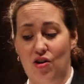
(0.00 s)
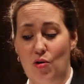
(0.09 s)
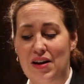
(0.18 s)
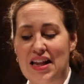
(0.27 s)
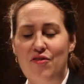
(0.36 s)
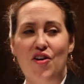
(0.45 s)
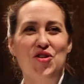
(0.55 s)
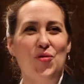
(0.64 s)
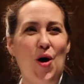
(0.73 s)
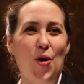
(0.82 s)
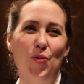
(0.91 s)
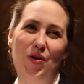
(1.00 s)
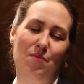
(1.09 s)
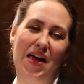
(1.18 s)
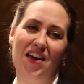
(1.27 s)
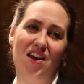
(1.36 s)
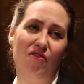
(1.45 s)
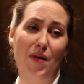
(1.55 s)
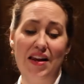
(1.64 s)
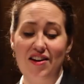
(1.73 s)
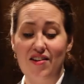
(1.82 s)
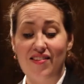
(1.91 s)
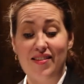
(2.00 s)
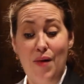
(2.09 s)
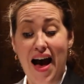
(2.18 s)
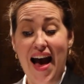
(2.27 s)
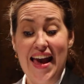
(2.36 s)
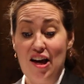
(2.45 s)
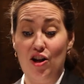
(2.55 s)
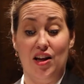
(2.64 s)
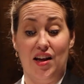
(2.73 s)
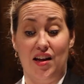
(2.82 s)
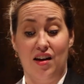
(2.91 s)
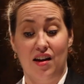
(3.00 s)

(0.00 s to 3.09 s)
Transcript: Or live on your own and make enough money to smile?